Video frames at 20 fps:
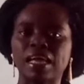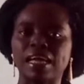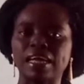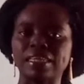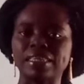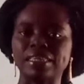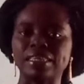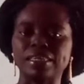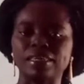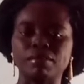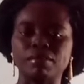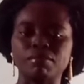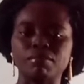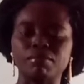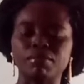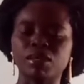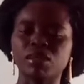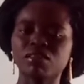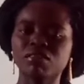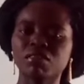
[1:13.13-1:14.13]
And
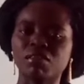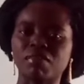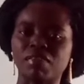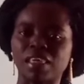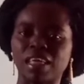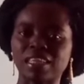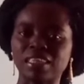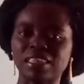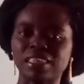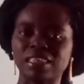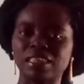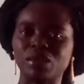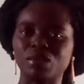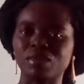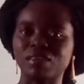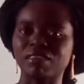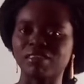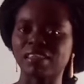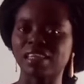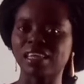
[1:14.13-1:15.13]
because of that, they
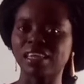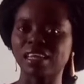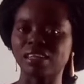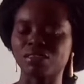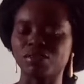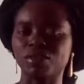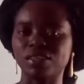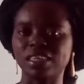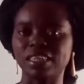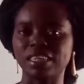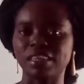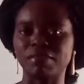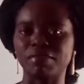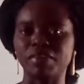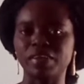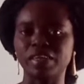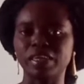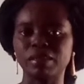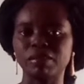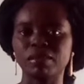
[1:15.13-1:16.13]
understand that you need a
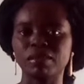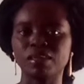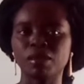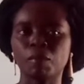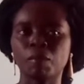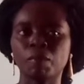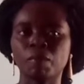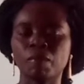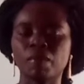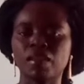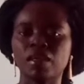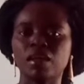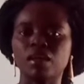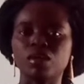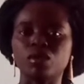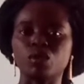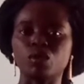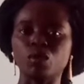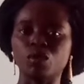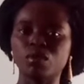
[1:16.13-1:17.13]
very
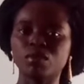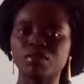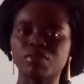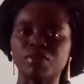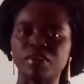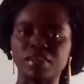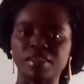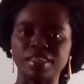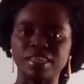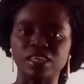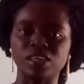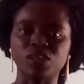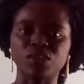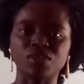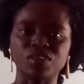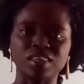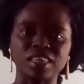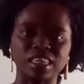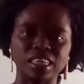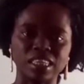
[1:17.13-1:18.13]
good
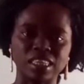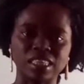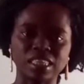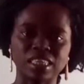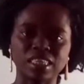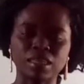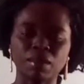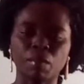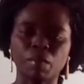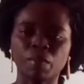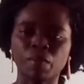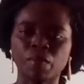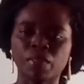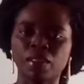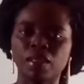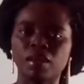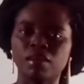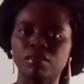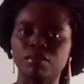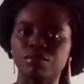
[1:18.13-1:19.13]
foundation on it.
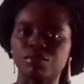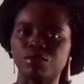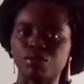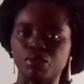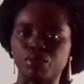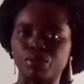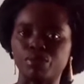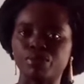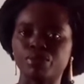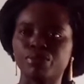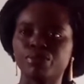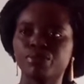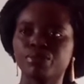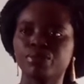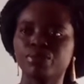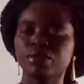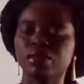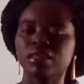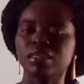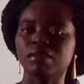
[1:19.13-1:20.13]
So
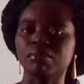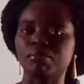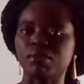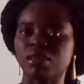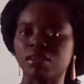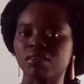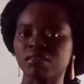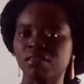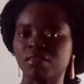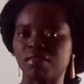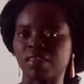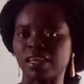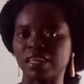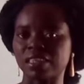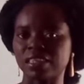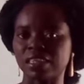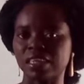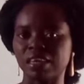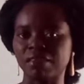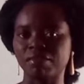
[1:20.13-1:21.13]
because of
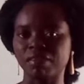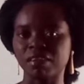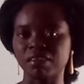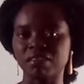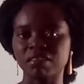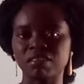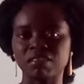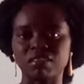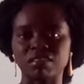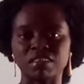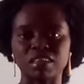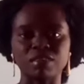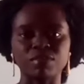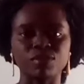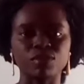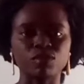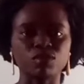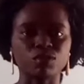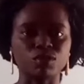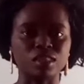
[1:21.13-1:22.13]
that, emphasis is
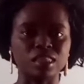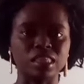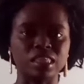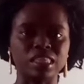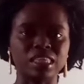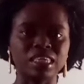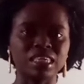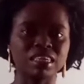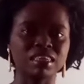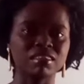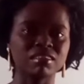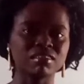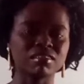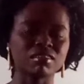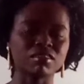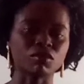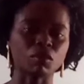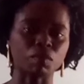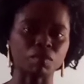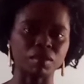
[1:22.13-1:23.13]
given to
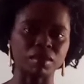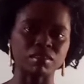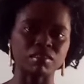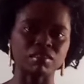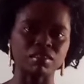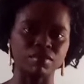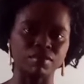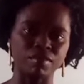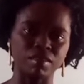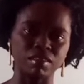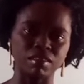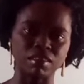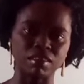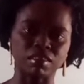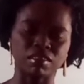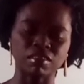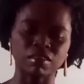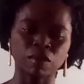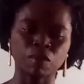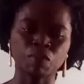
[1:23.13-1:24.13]
these topics in
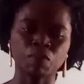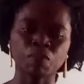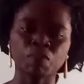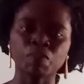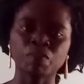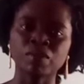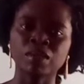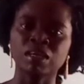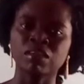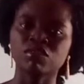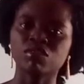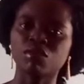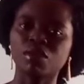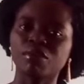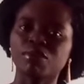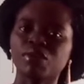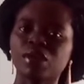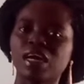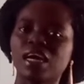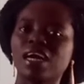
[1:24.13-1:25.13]
physics. So
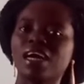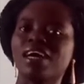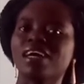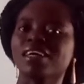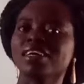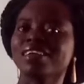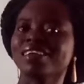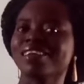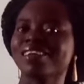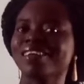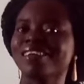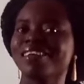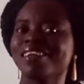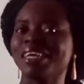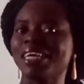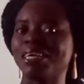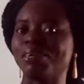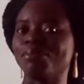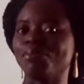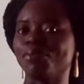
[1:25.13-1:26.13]
if
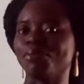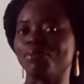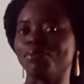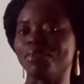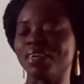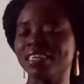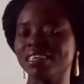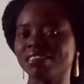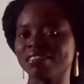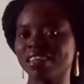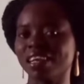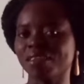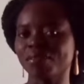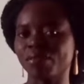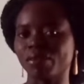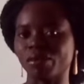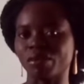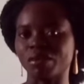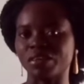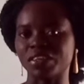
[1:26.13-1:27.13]
you've registered
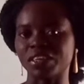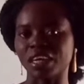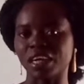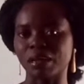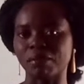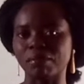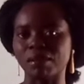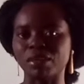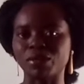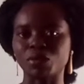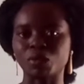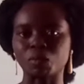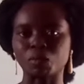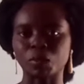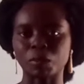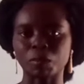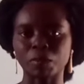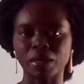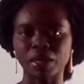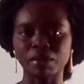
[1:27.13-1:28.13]
for your JAM and you're
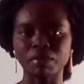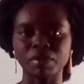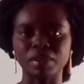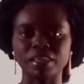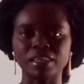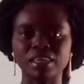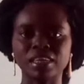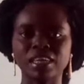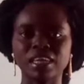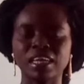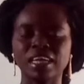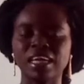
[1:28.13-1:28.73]
preparing,